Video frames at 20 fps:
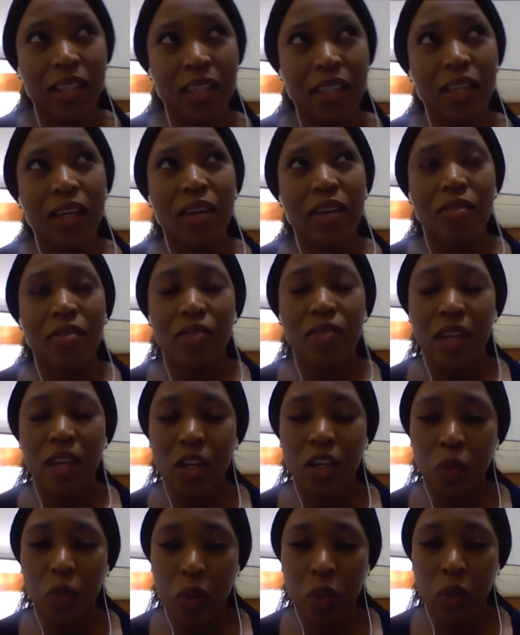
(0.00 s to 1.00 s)
Then we
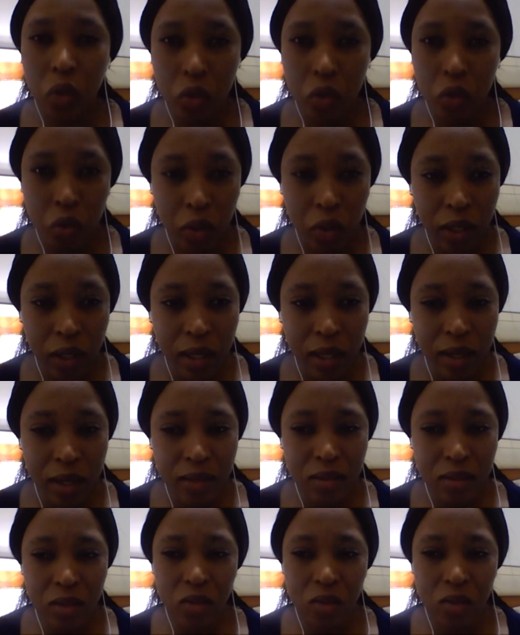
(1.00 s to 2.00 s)
go to class.
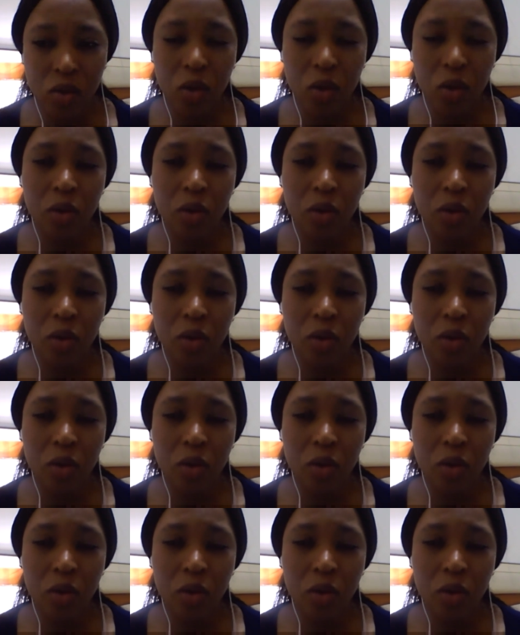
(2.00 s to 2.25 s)
So